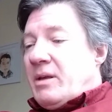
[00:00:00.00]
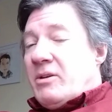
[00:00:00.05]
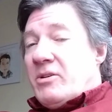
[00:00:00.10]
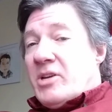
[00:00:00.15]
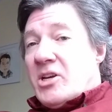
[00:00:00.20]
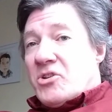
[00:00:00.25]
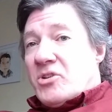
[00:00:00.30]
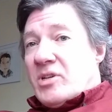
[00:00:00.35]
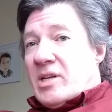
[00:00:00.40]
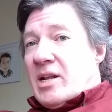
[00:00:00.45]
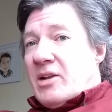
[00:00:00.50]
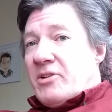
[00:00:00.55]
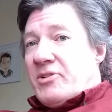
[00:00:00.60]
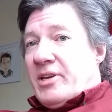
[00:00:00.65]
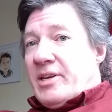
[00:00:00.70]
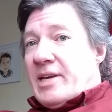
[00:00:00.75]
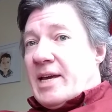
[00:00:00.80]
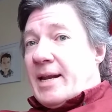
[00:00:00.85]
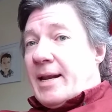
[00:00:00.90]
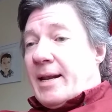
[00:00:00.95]
Nationality
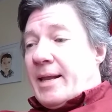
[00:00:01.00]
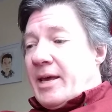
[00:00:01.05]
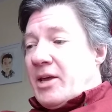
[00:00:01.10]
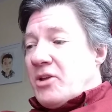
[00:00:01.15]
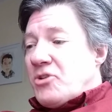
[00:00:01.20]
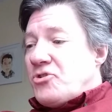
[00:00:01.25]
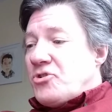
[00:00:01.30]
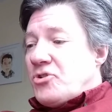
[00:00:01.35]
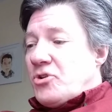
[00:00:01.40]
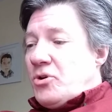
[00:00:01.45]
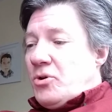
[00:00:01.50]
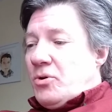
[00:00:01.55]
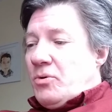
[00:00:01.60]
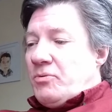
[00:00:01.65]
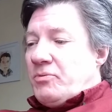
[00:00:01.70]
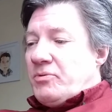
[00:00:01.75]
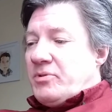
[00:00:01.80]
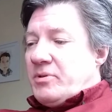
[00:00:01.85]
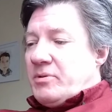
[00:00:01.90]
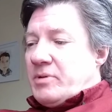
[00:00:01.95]
Galilean
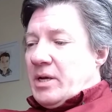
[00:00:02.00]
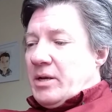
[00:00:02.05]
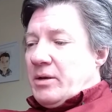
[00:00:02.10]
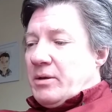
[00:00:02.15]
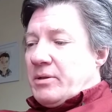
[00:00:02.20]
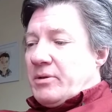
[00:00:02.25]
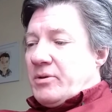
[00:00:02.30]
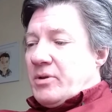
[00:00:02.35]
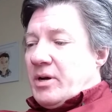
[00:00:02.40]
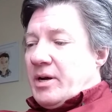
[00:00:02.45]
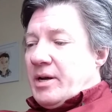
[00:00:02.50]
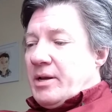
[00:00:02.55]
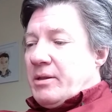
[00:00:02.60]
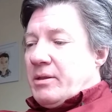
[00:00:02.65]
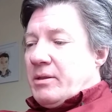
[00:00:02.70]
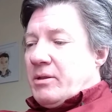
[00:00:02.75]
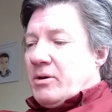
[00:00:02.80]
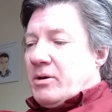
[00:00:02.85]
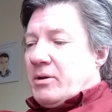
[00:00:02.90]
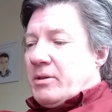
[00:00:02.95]
Jew. Dates died
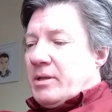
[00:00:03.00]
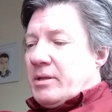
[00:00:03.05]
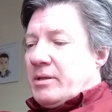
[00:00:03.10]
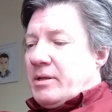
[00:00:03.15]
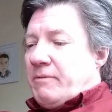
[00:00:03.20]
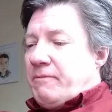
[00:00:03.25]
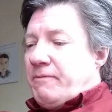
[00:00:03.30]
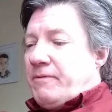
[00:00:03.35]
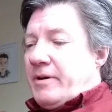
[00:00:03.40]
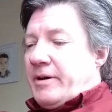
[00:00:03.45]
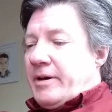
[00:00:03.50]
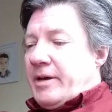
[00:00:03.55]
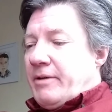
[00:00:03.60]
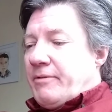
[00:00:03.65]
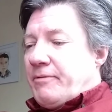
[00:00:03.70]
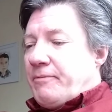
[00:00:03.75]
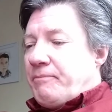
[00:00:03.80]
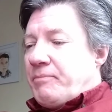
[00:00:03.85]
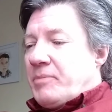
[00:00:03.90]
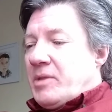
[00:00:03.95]
circa
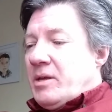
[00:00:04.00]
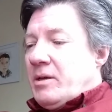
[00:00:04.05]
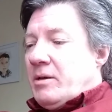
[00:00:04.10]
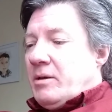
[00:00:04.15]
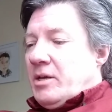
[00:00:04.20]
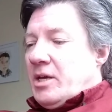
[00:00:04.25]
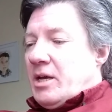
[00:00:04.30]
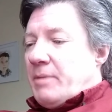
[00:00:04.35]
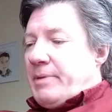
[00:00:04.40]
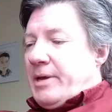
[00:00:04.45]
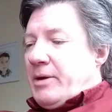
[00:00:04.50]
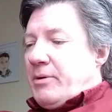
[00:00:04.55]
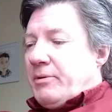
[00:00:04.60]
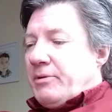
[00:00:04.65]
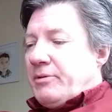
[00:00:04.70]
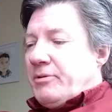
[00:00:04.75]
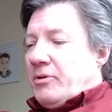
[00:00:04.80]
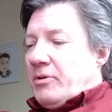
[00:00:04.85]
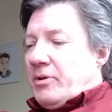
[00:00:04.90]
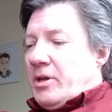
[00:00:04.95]
65.
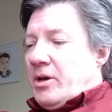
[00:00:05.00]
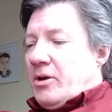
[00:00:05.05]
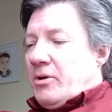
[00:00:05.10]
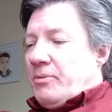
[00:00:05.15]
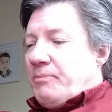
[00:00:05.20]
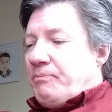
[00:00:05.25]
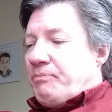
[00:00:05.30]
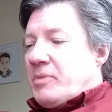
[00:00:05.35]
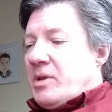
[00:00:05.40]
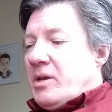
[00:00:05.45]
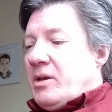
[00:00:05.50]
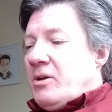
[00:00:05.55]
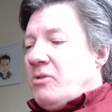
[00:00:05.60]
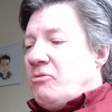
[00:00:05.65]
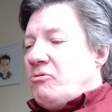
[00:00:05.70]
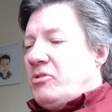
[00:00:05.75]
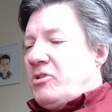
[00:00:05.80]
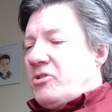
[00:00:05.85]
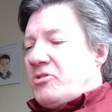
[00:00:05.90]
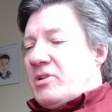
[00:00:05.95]
Appearance not known.
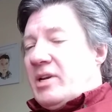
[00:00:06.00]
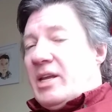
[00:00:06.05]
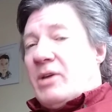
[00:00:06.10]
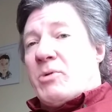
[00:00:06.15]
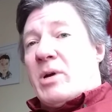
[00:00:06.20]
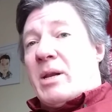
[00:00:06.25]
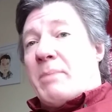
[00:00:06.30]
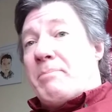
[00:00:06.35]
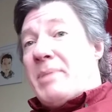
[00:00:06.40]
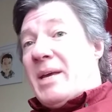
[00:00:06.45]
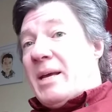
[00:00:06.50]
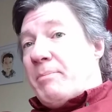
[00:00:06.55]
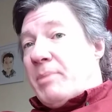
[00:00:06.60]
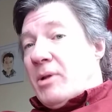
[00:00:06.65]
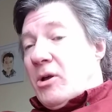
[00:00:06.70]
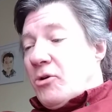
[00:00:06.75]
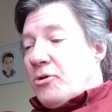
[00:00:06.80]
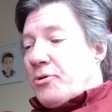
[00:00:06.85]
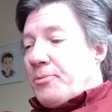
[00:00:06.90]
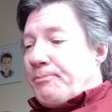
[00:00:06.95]
Traditionally quite a big
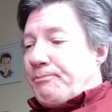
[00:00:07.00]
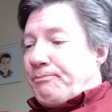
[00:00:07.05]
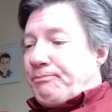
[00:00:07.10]
bloke.